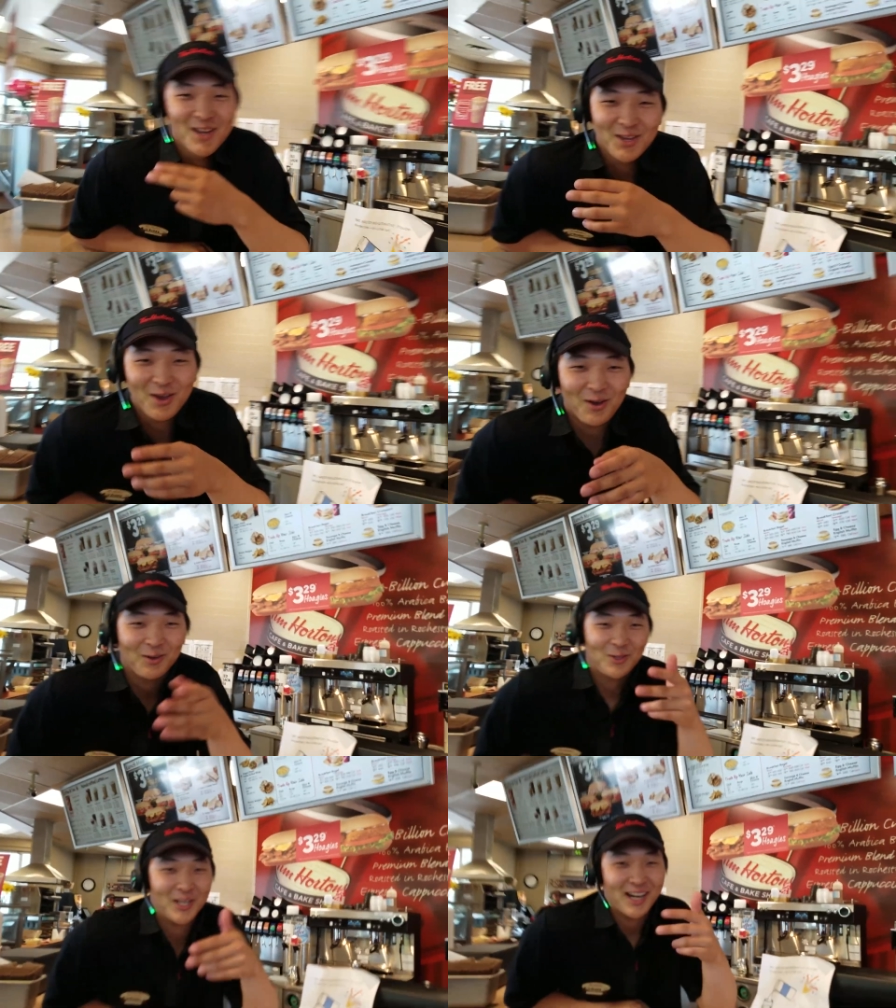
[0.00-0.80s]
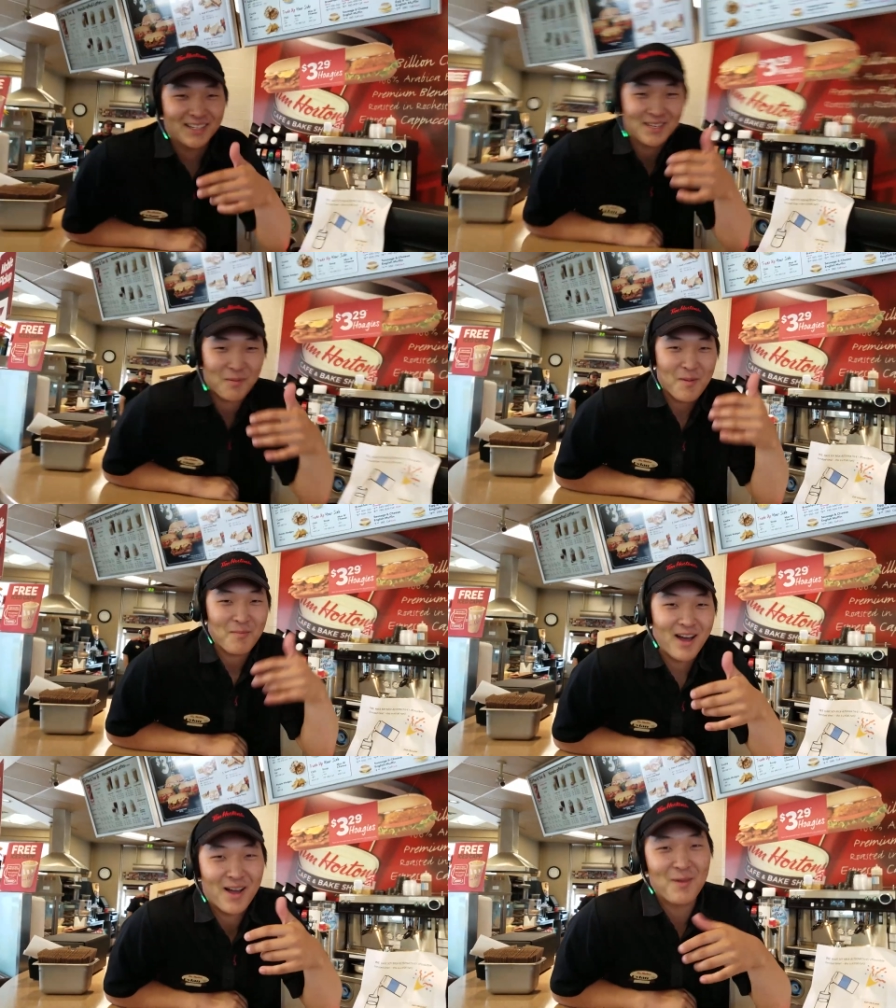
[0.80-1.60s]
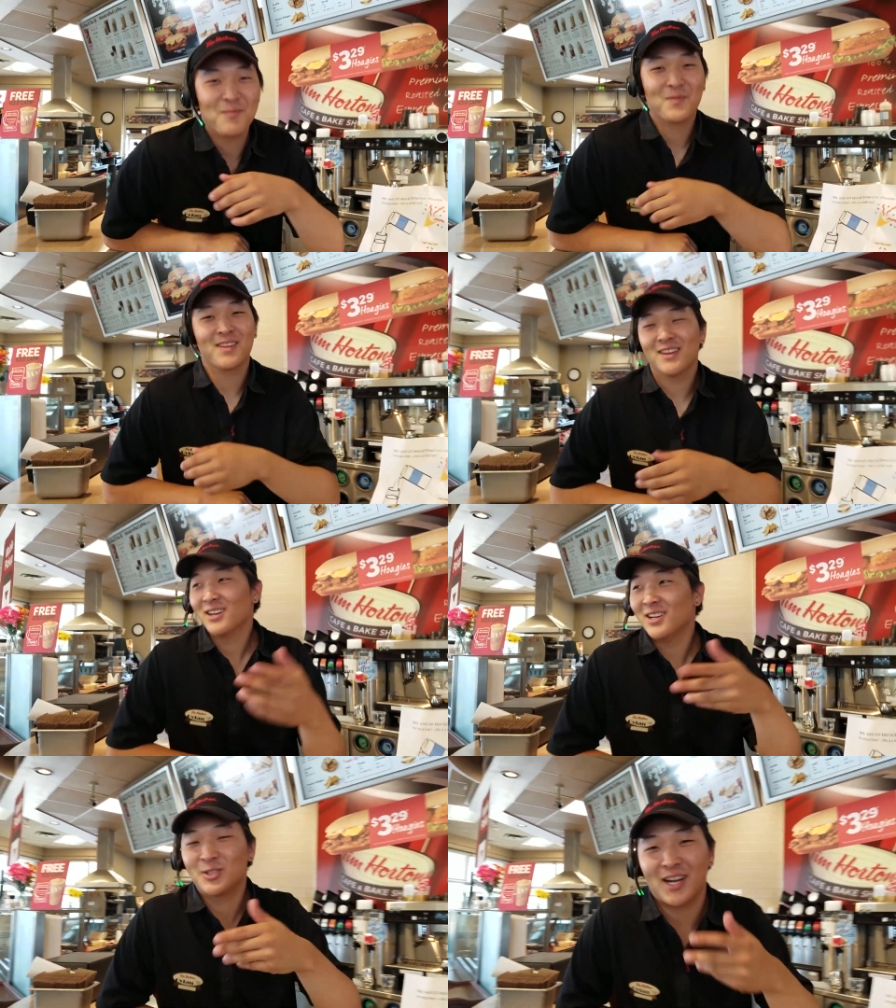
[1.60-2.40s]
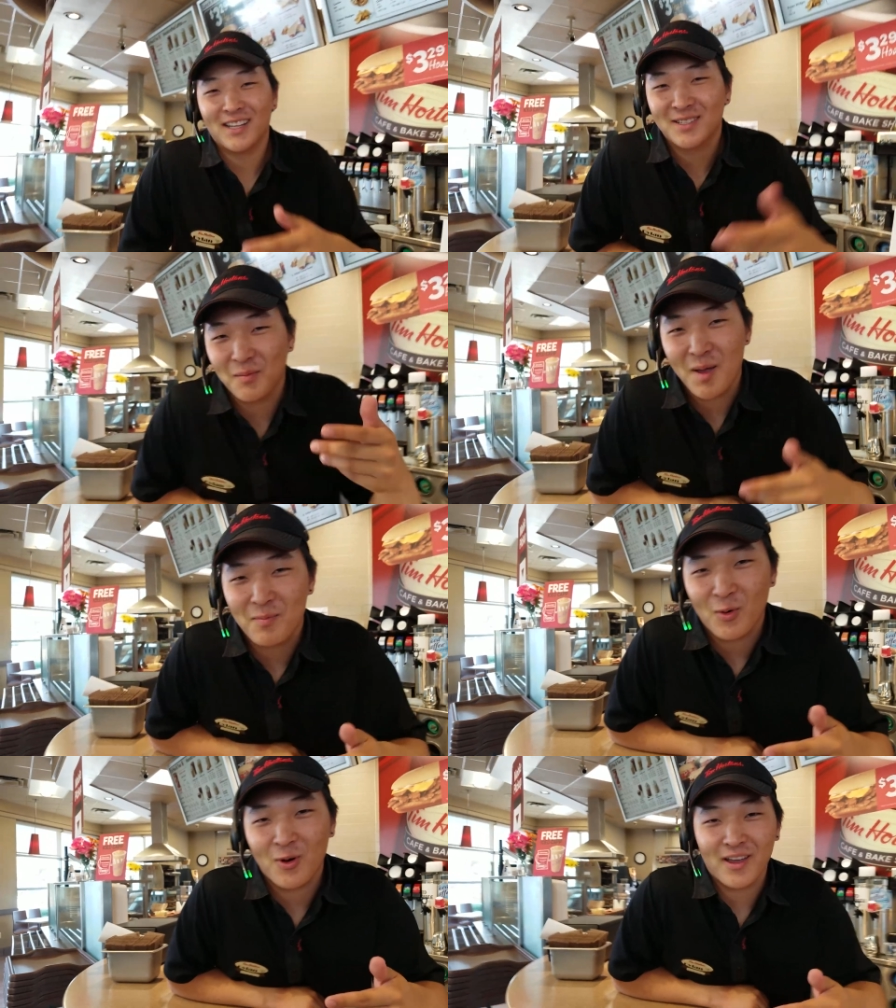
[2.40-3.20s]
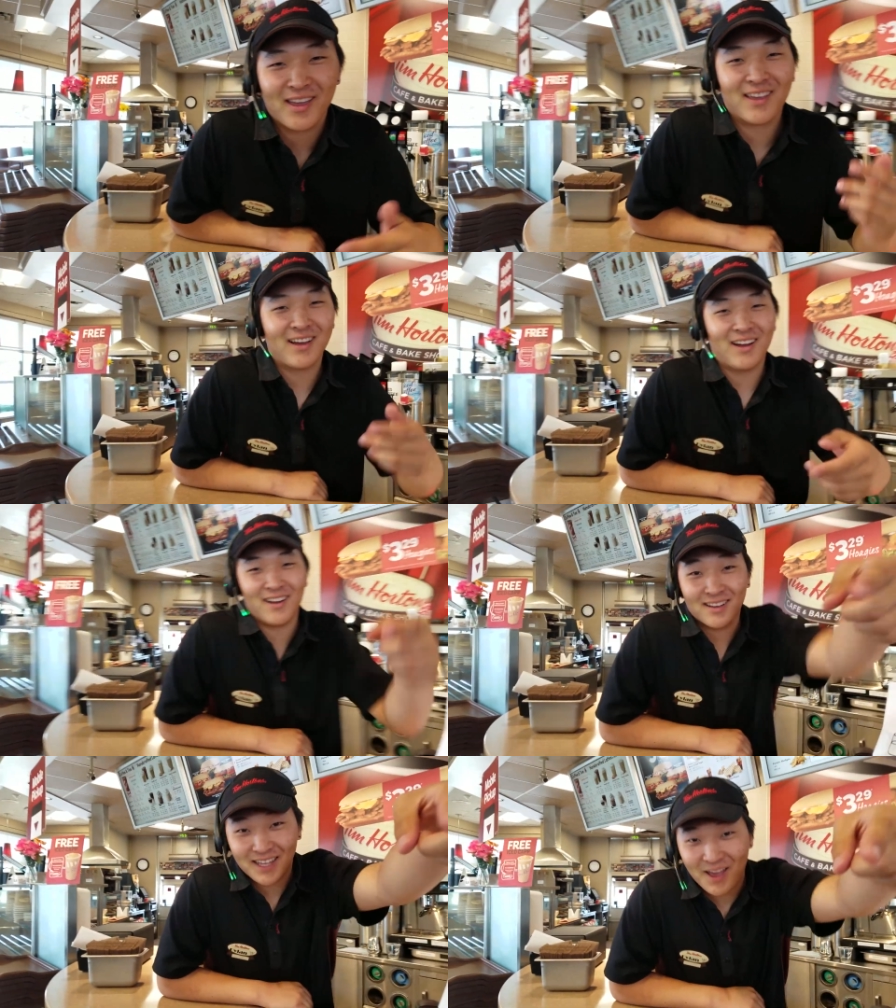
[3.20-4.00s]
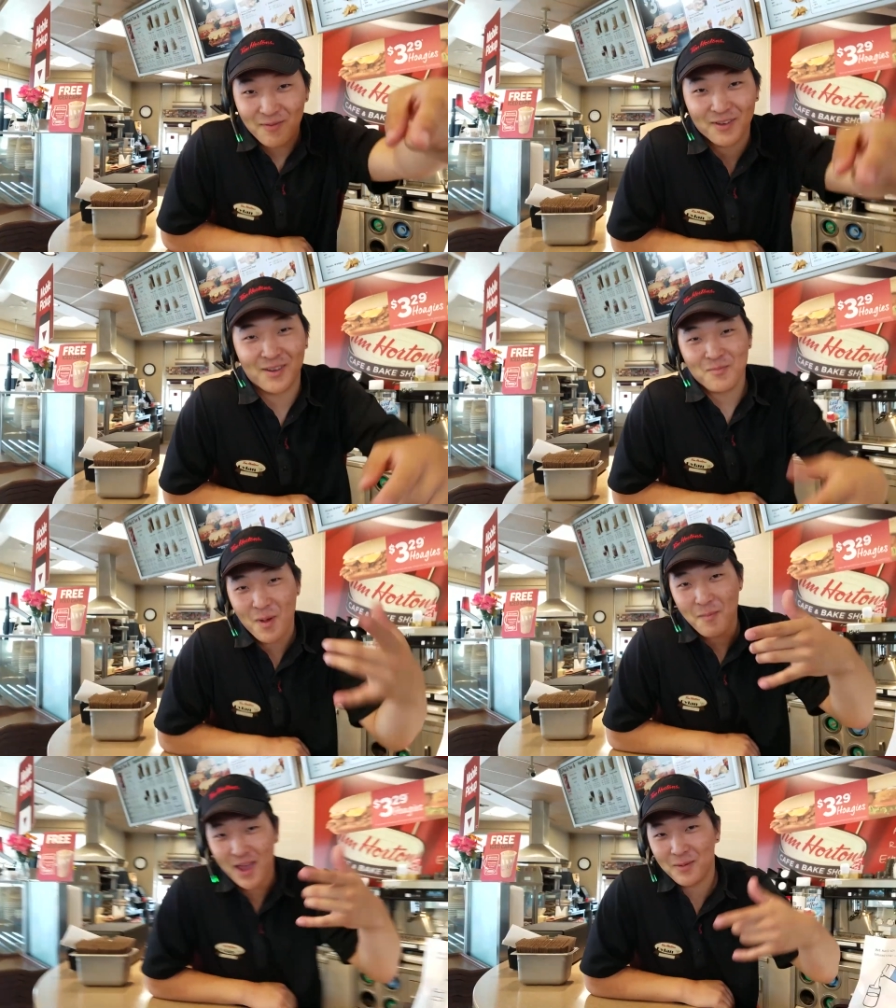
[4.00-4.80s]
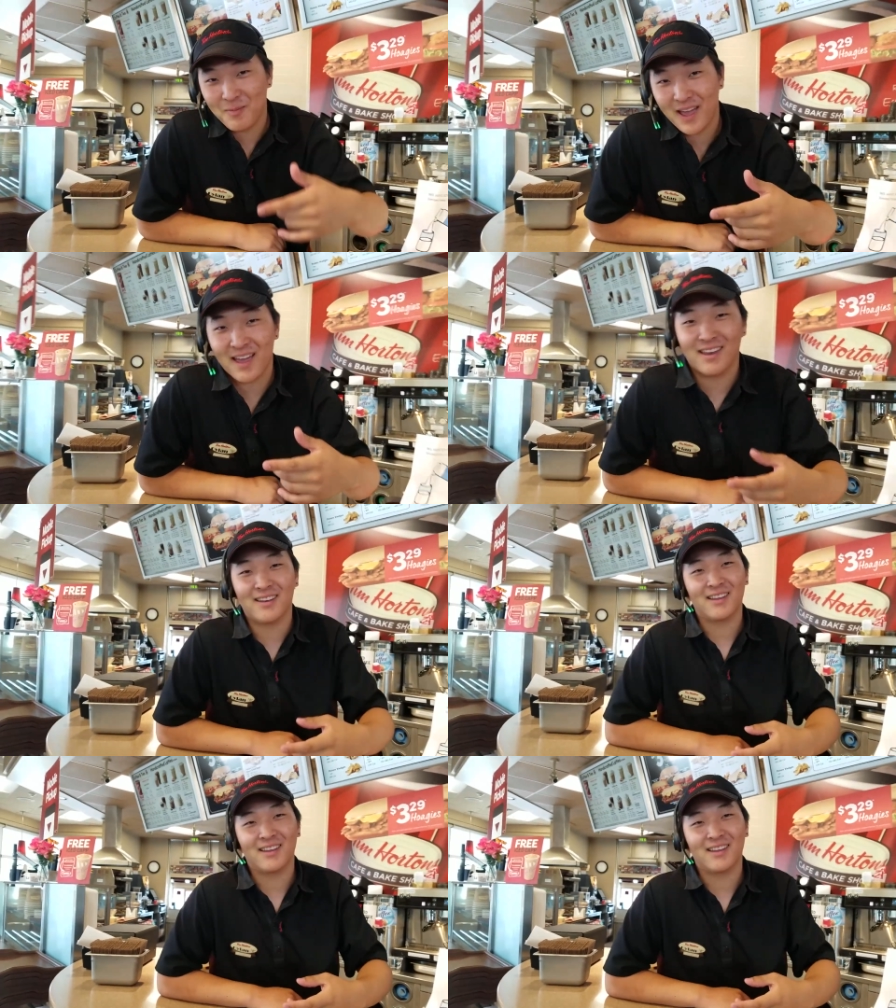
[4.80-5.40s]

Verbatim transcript: Yo, shout out to my mom. Shout out to my boy, uh, Kevin, my main man.